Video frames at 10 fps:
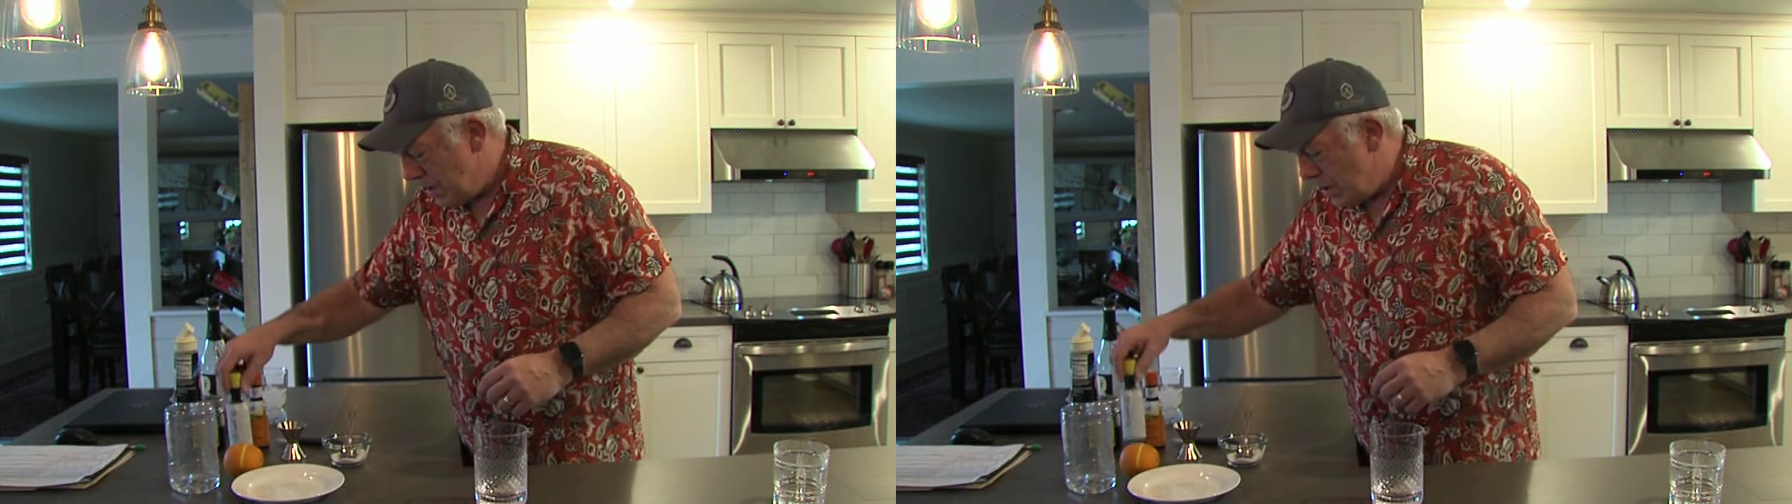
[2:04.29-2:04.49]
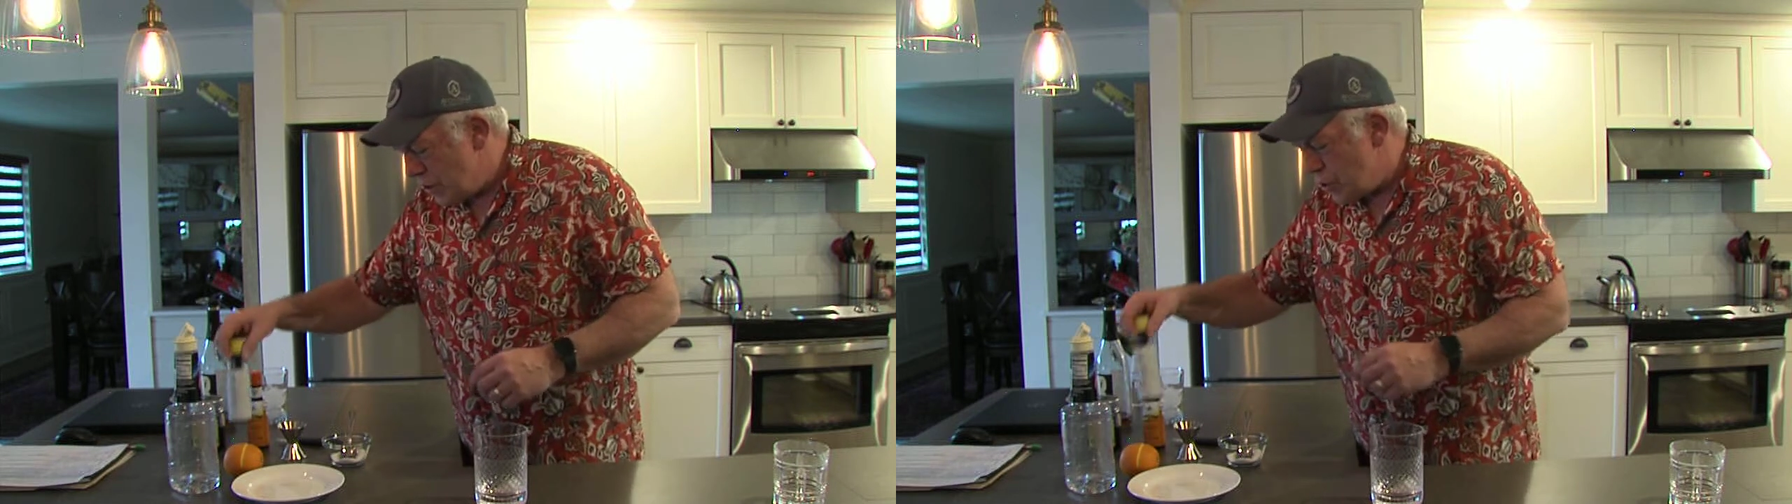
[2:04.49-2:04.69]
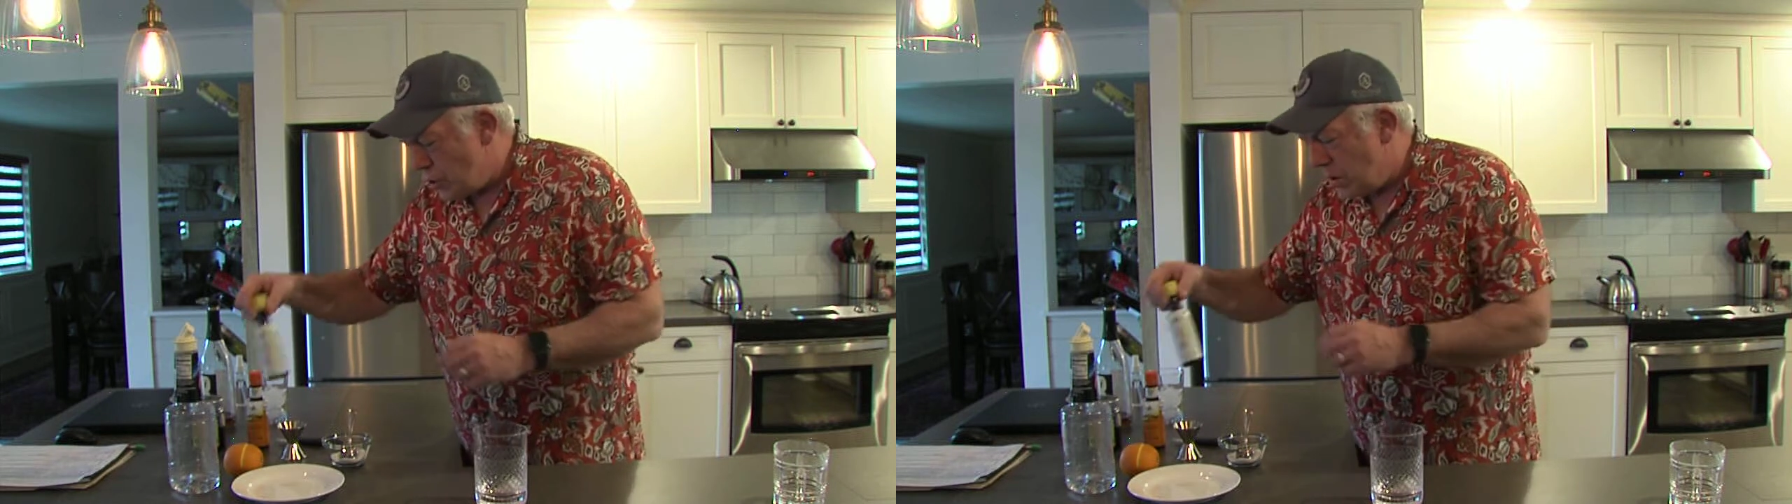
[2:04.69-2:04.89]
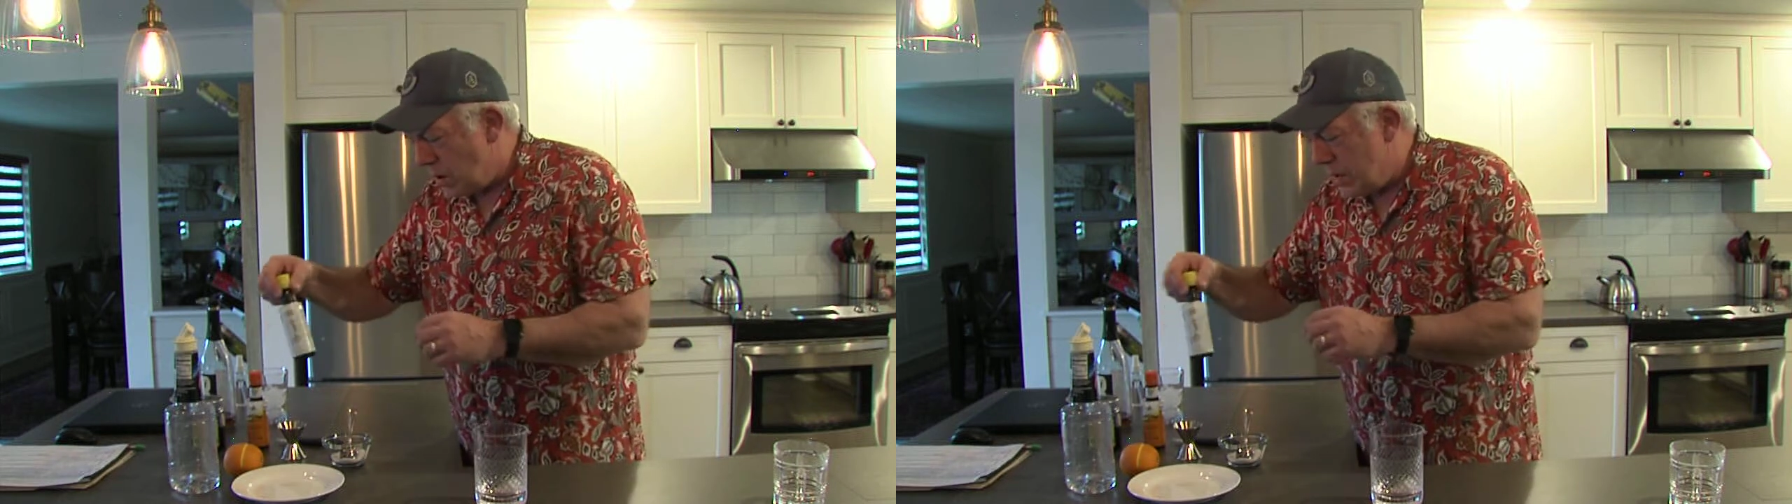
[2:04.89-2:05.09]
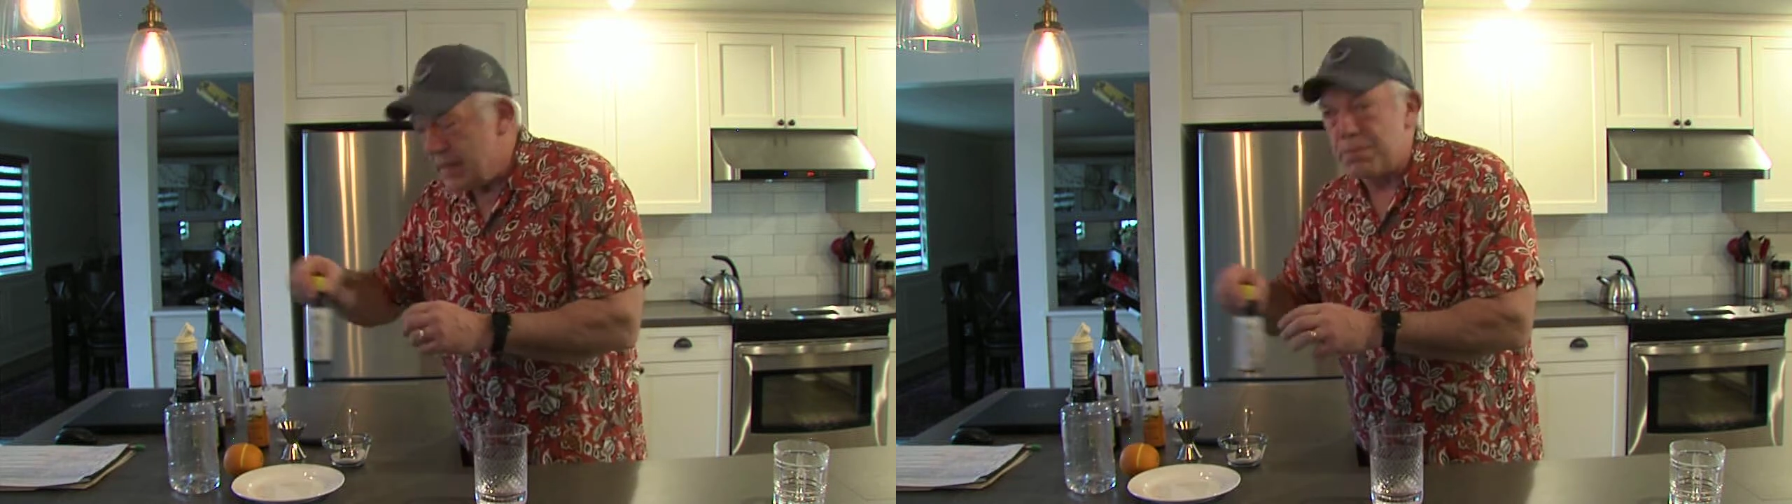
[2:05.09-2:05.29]

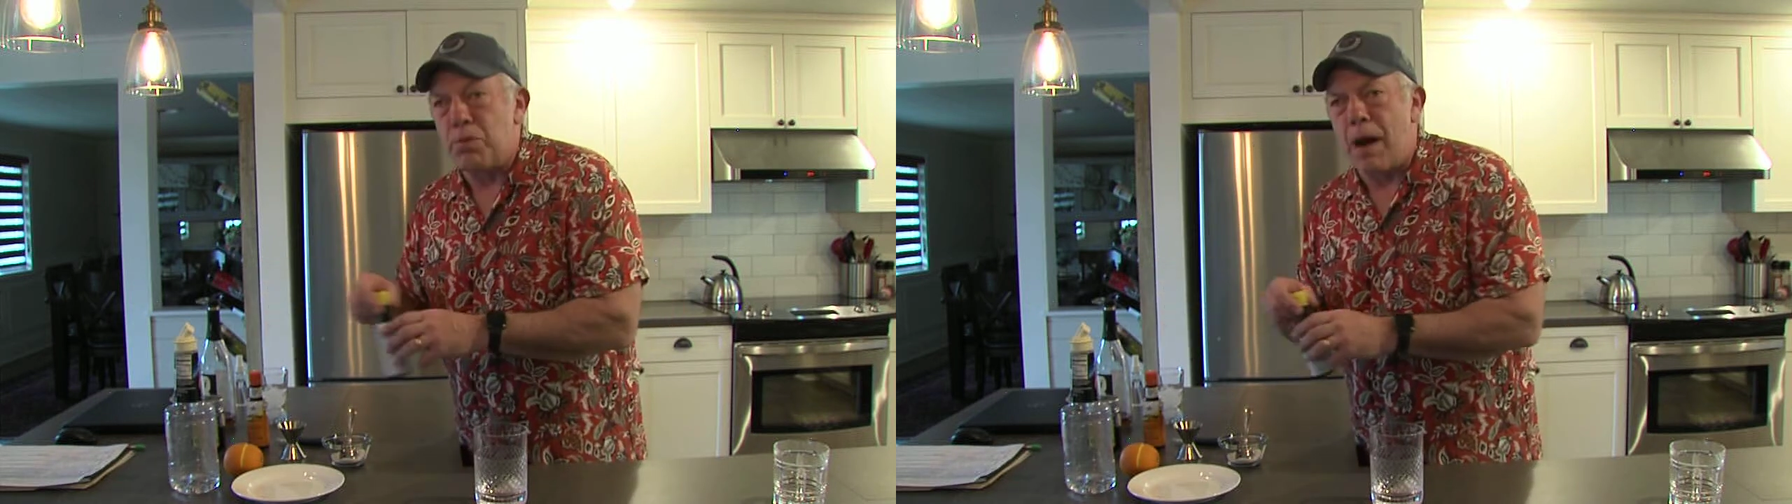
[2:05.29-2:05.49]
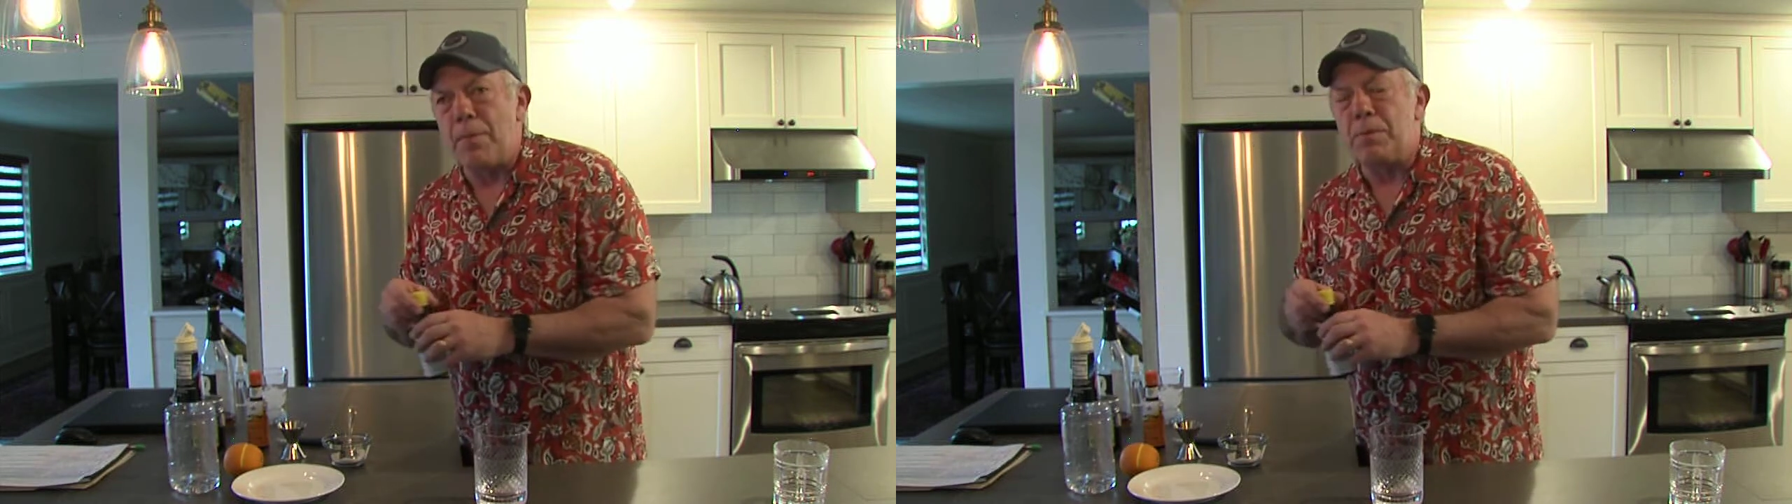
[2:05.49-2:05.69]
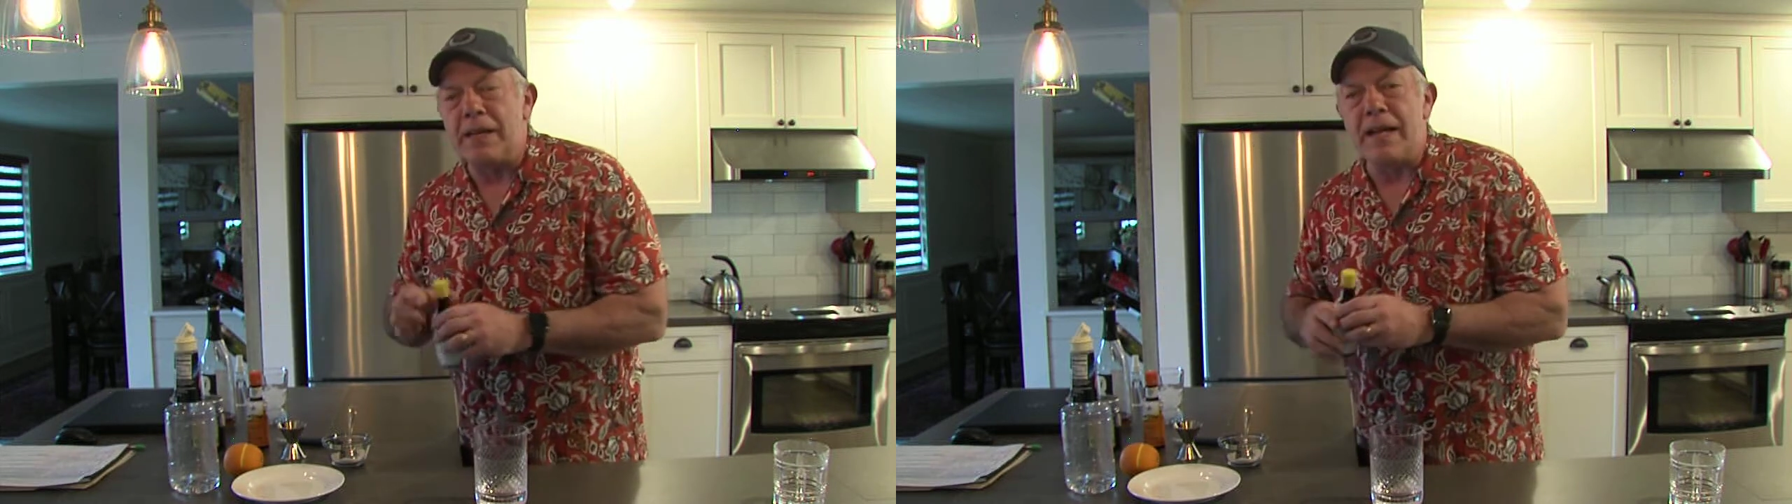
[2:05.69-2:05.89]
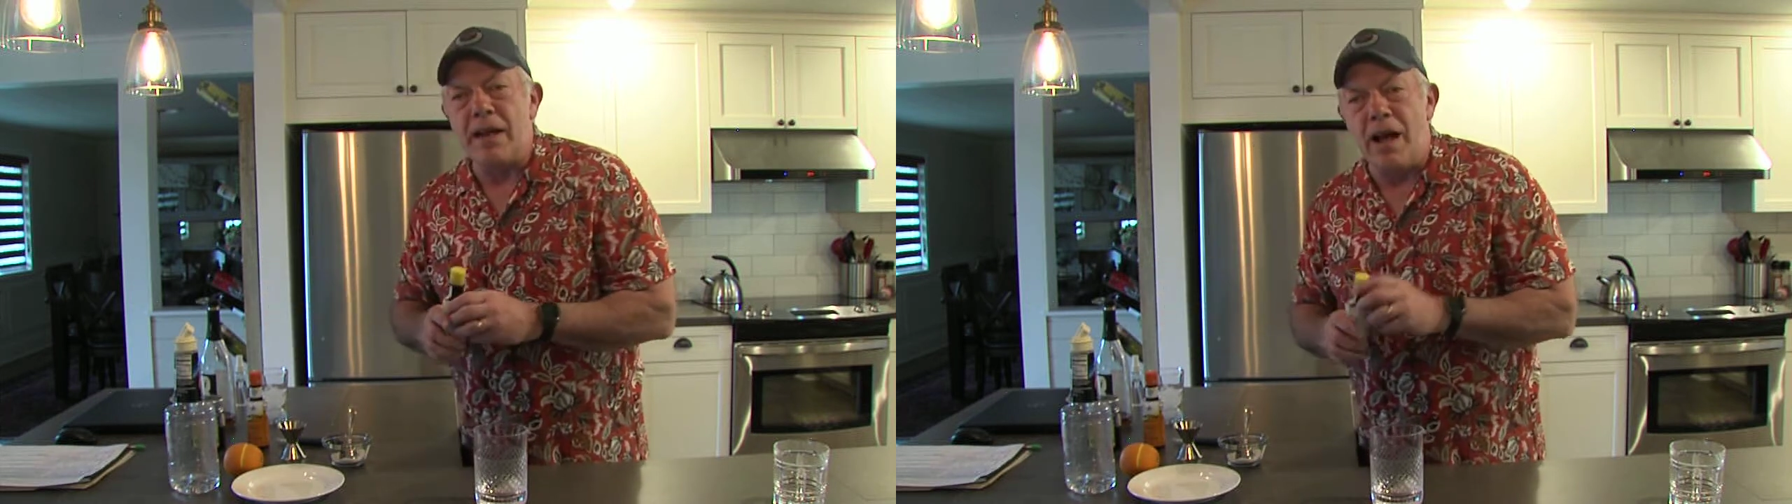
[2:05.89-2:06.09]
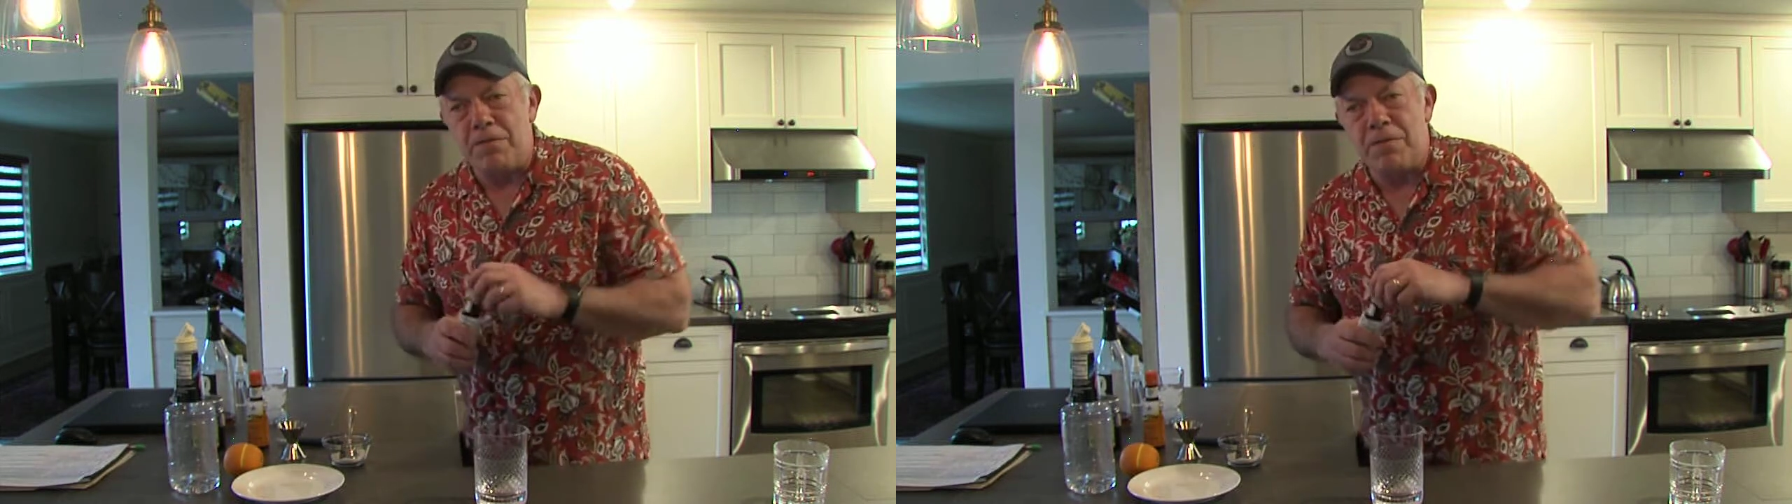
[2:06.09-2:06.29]
sugar is probably
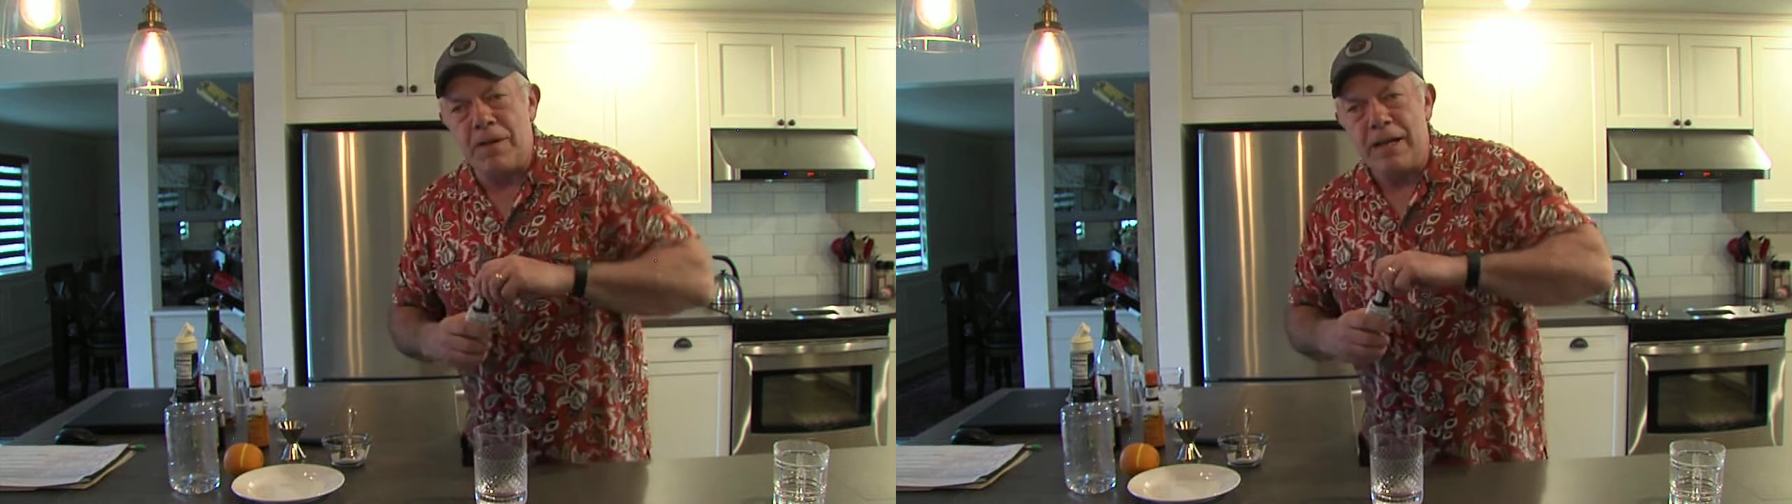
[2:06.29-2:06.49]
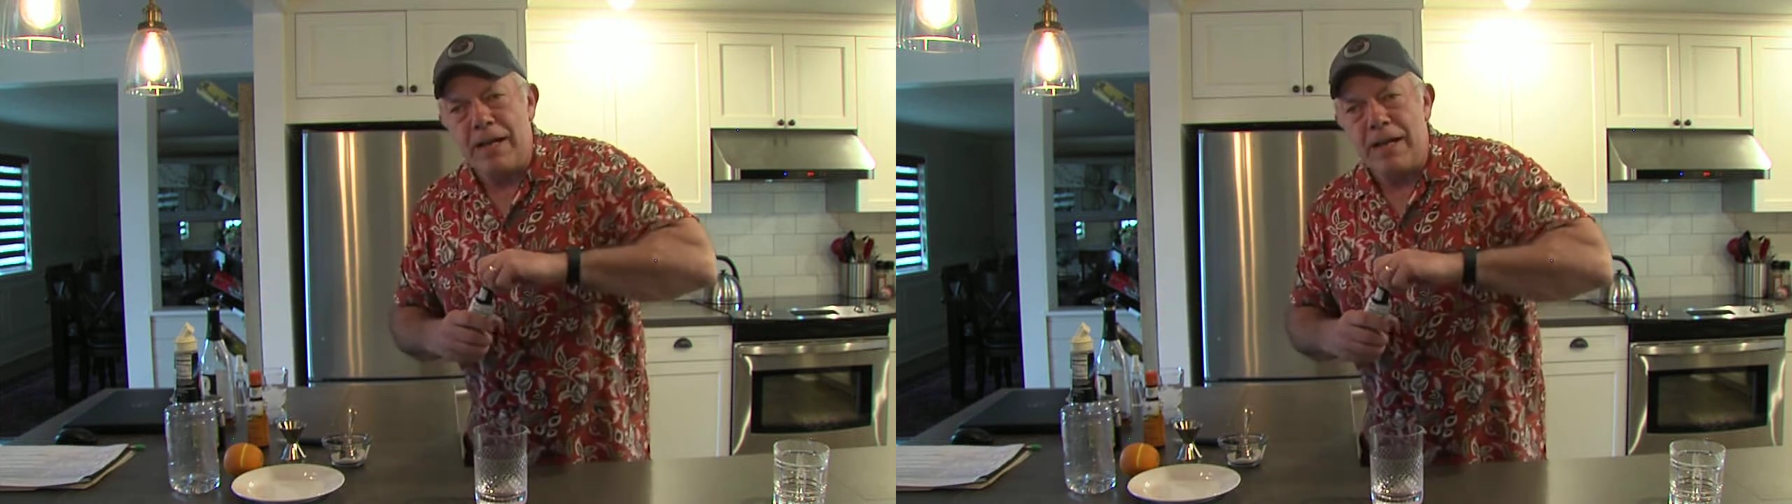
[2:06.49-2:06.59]
enough,